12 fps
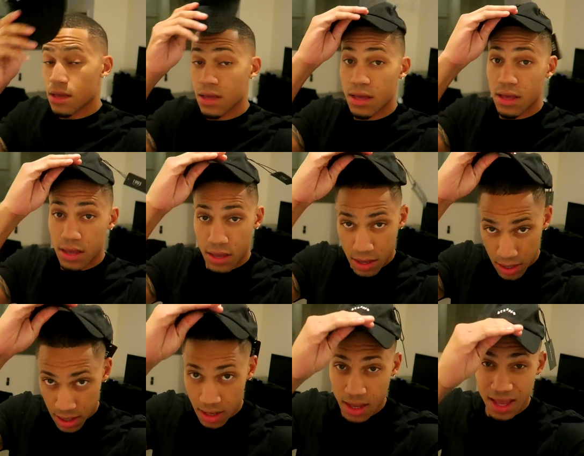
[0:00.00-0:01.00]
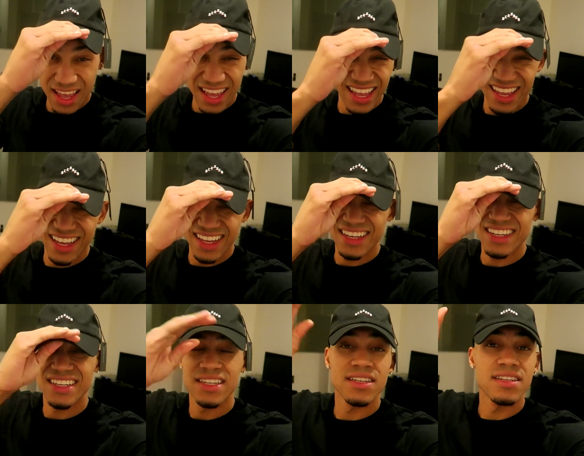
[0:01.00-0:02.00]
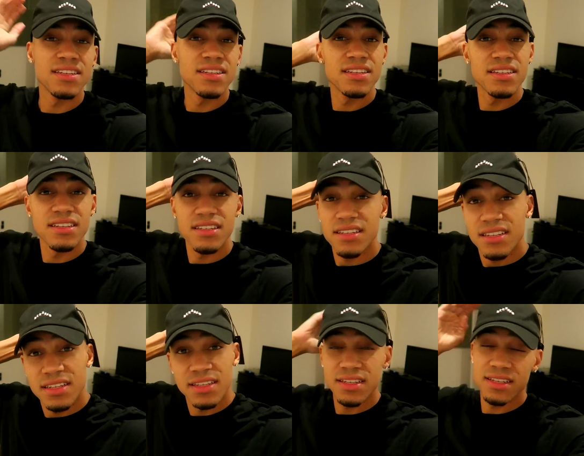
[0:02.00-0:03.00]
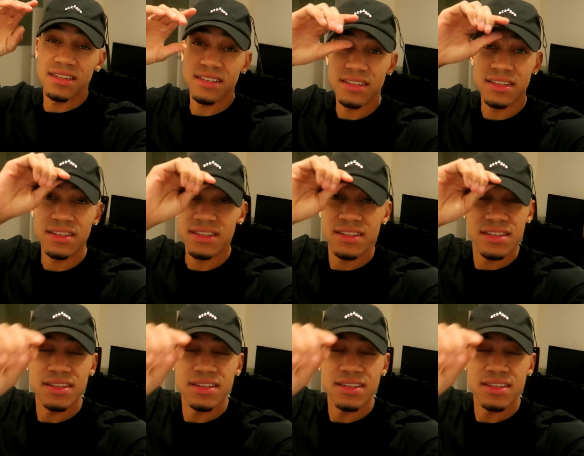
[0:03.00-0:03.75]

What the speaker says: Nothing is said.